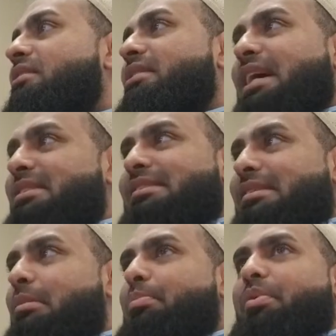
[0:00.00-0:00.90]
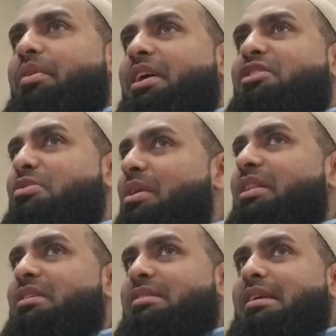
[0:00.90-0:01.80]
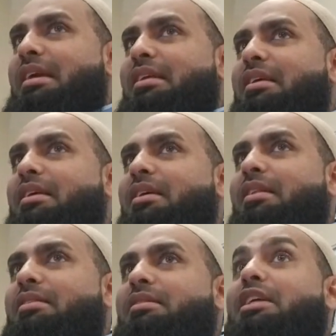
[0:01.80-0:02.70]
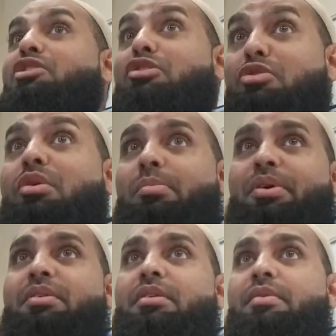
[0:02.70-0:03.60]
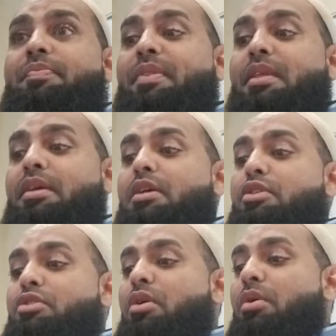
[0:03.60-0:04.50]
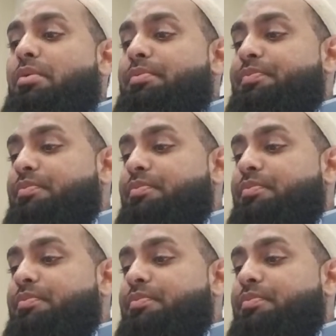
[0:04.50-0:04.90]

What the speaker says: That's simple. That's realistic. That's doable. So,